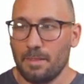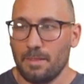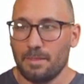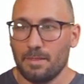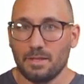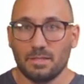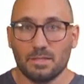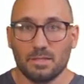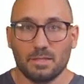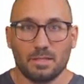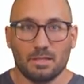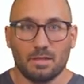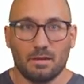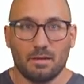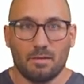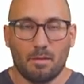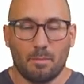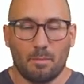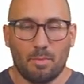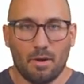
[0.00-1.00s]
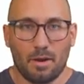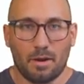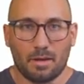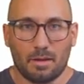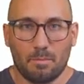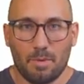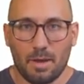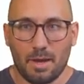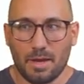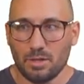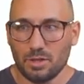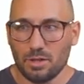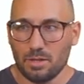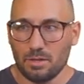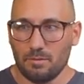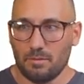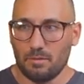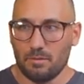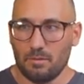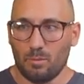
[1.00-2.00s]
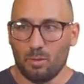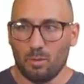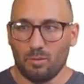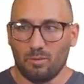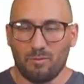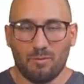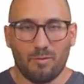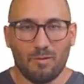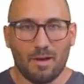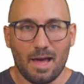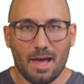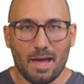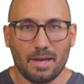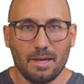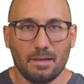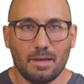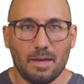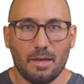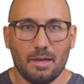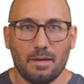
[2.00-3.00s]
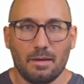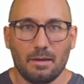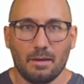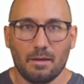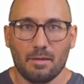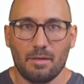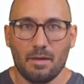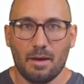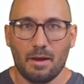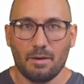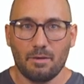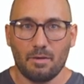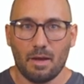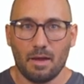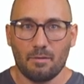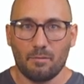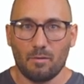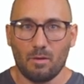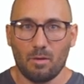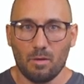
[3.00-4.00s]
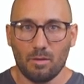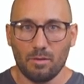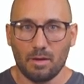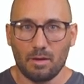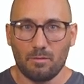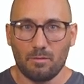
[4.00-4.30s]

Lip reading: This is the product page you will find, and there you have all the